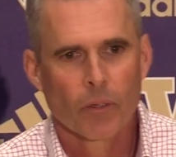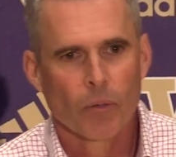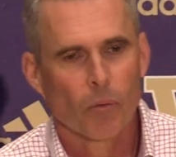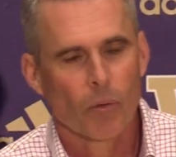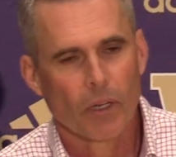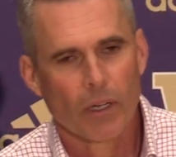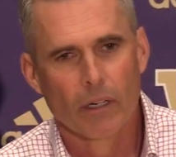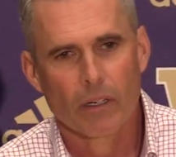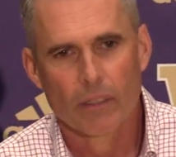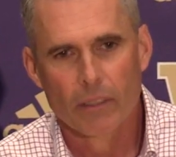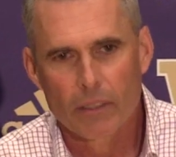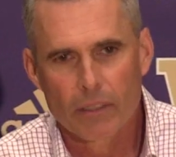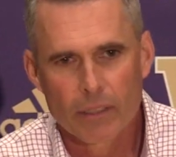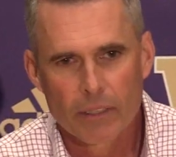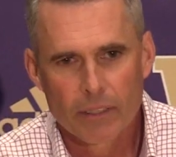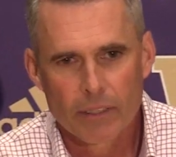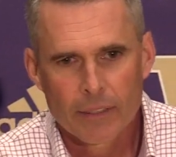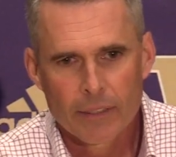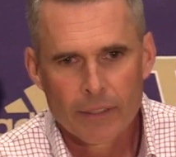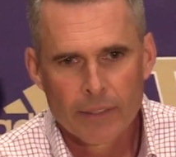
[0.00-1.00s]
where,
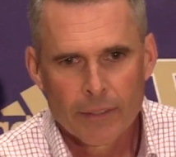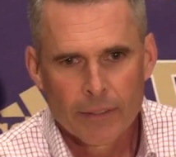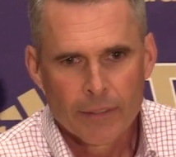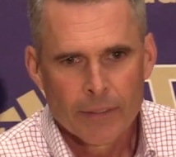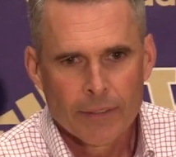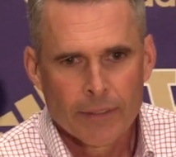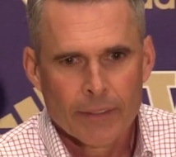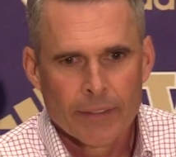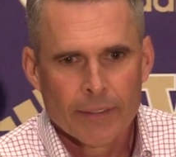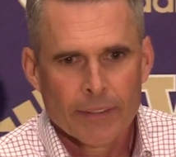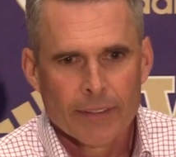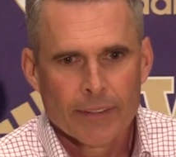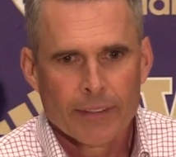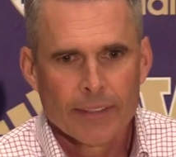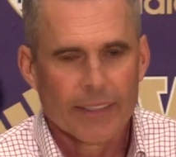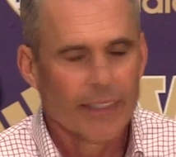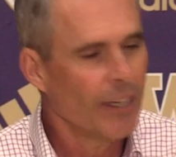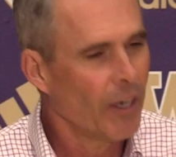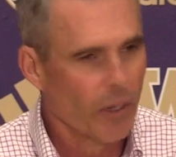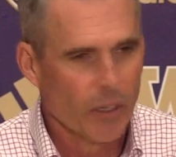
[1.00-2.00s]

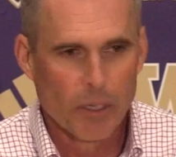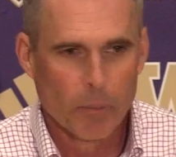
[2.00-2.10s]
you know,